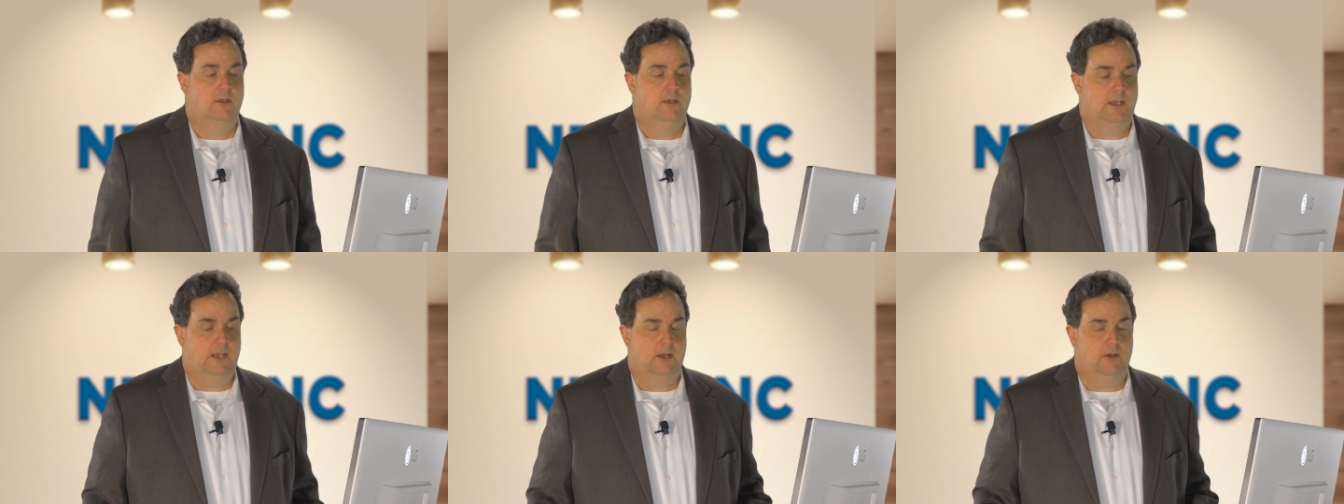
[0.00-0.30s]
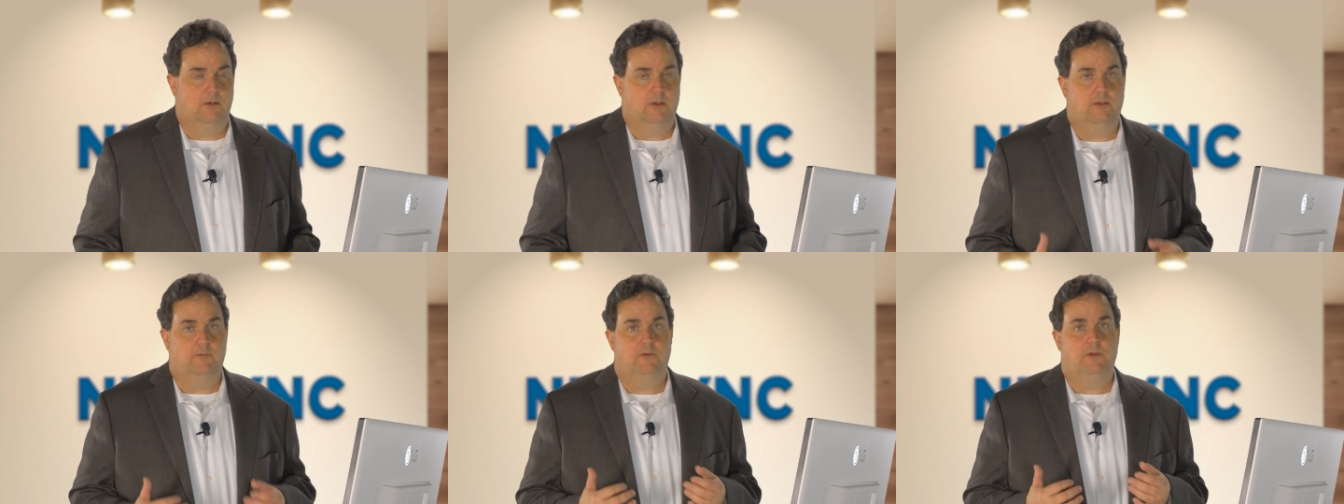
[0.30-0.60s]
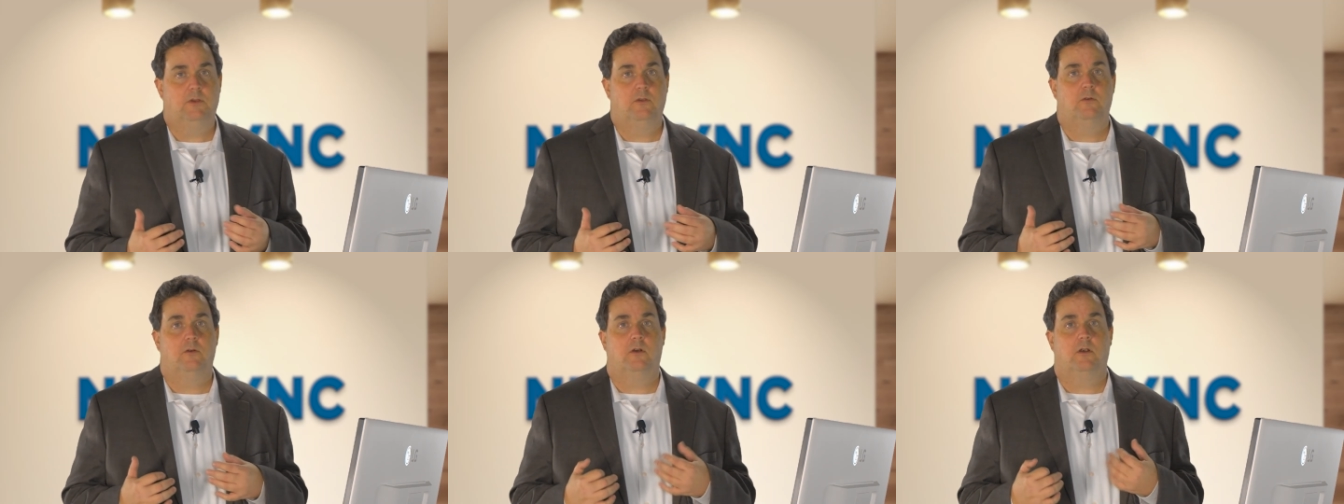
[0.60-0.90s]
Now, if
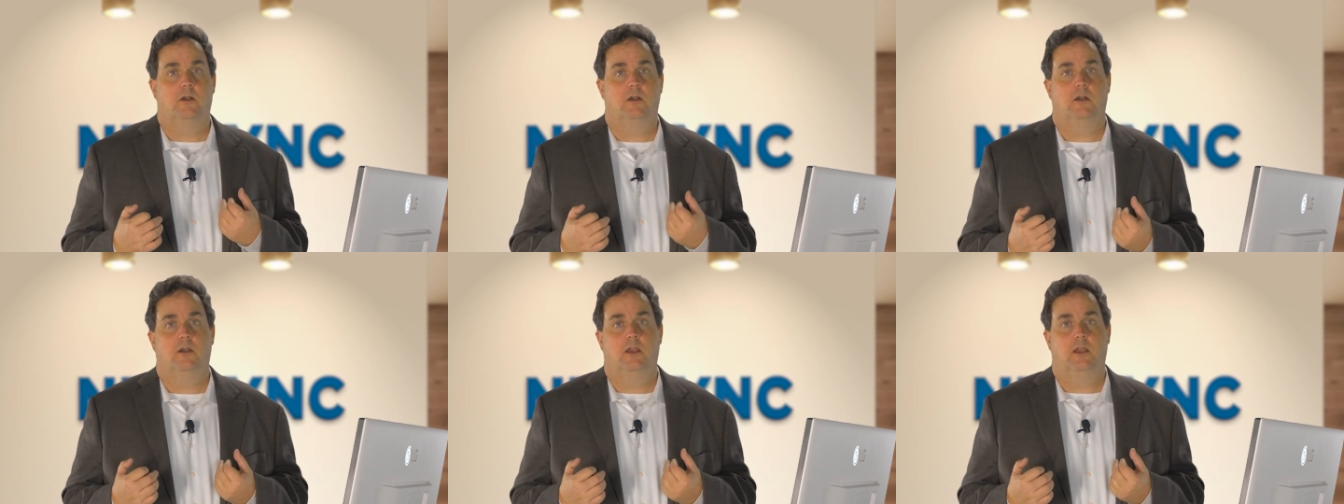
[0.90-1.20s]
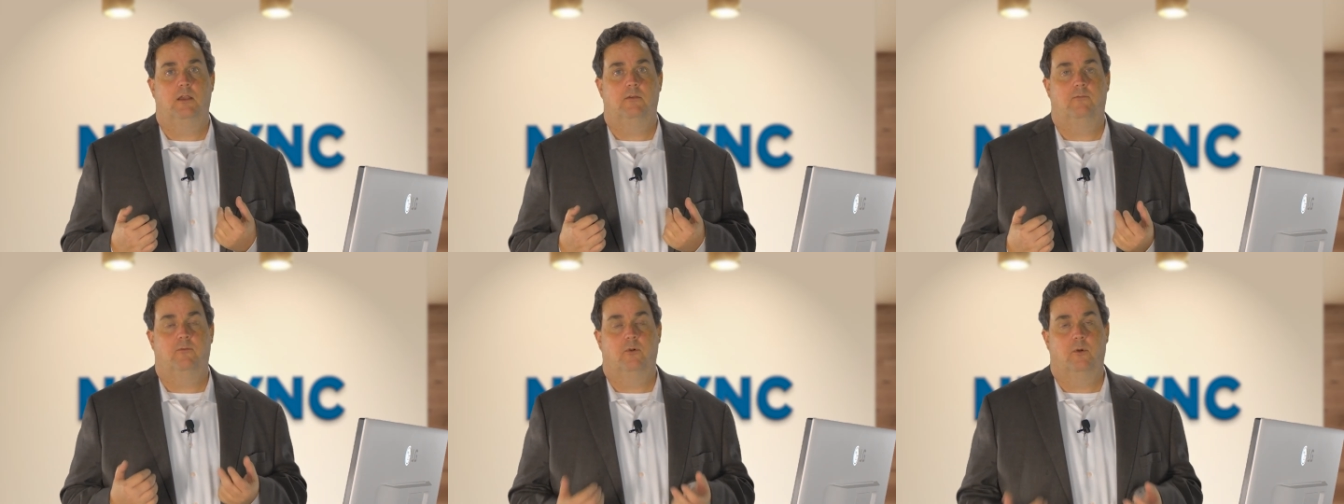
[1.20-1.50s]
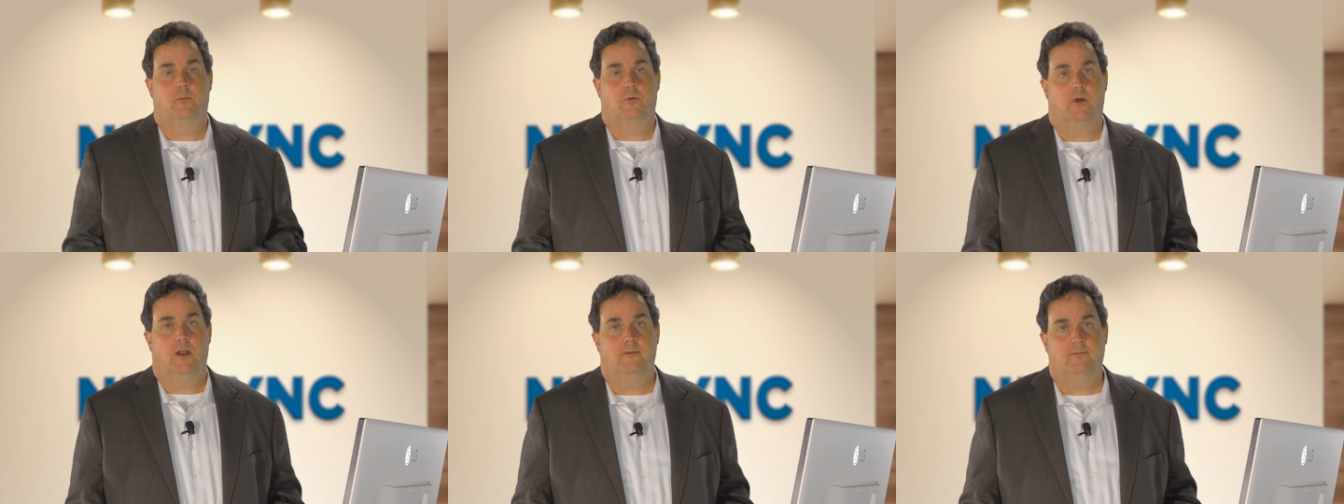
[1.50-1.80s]
you are a
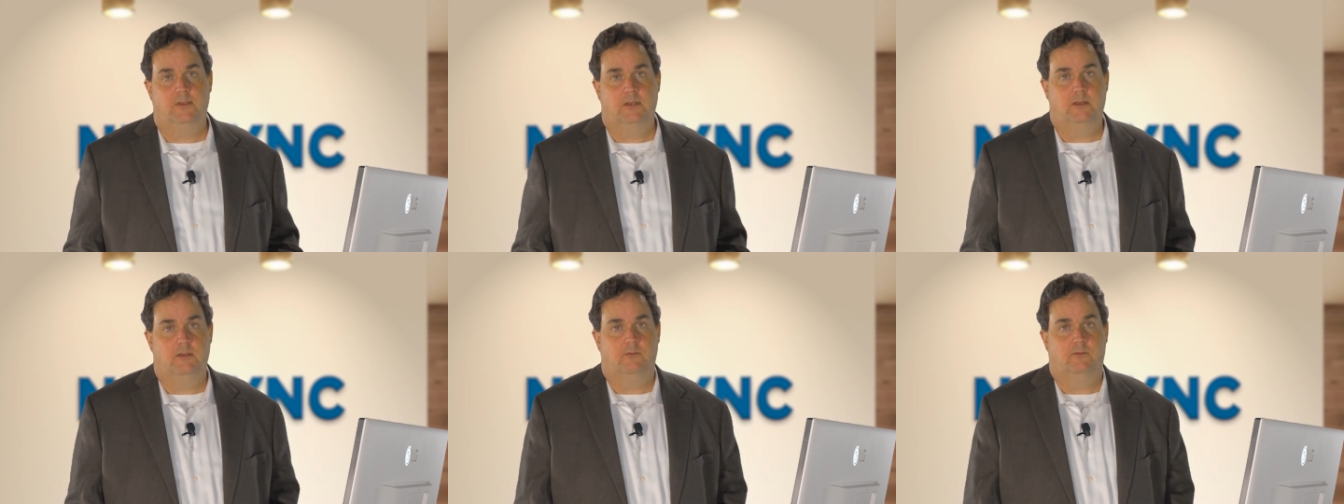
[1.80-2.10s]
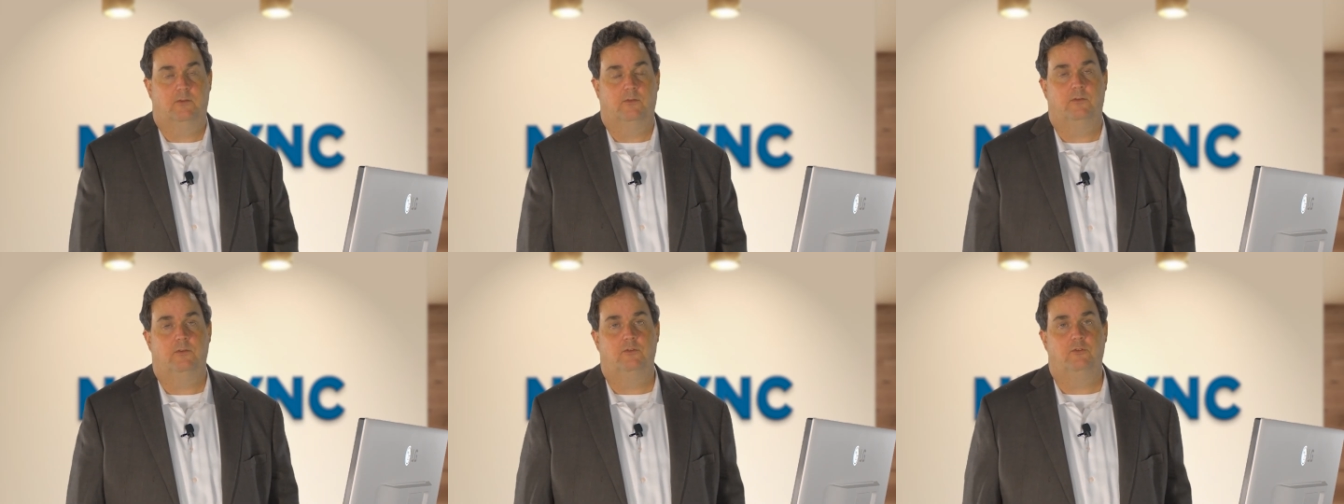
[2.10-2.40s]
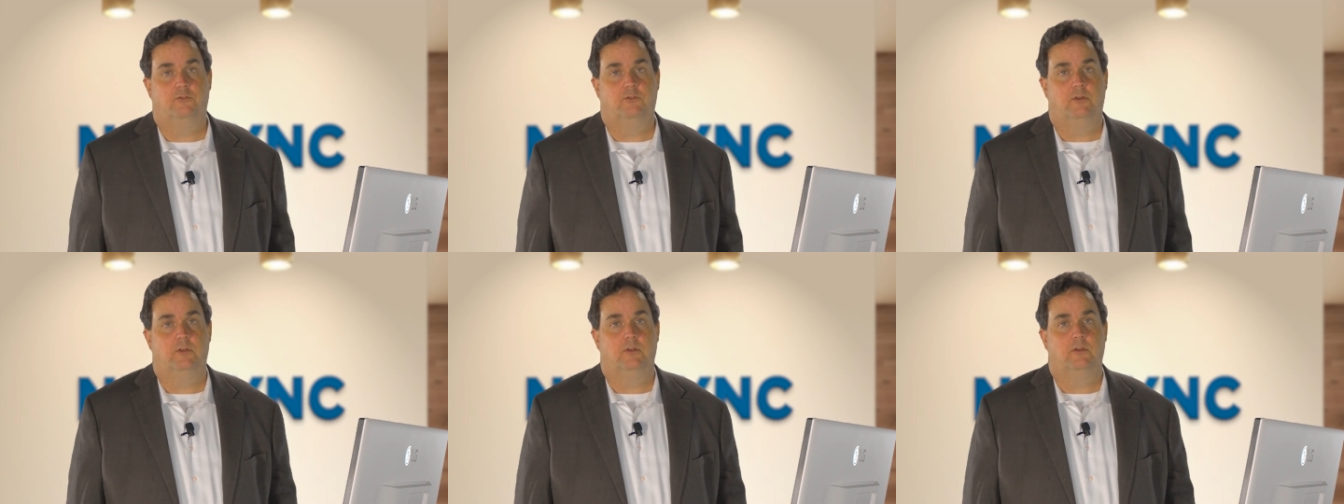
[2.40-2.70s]
for-profit
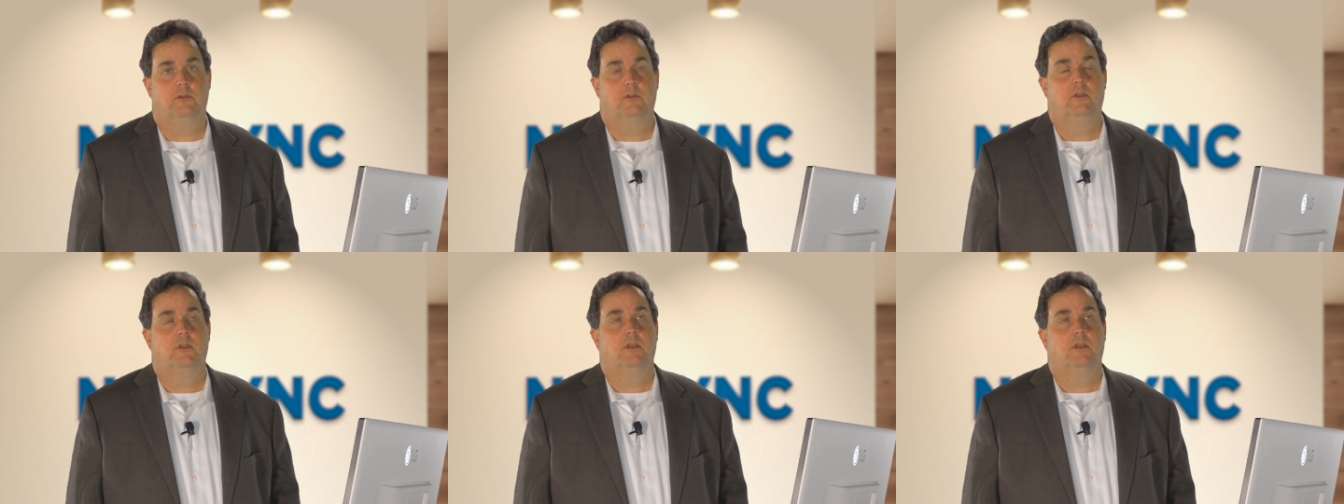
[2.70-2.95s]
institution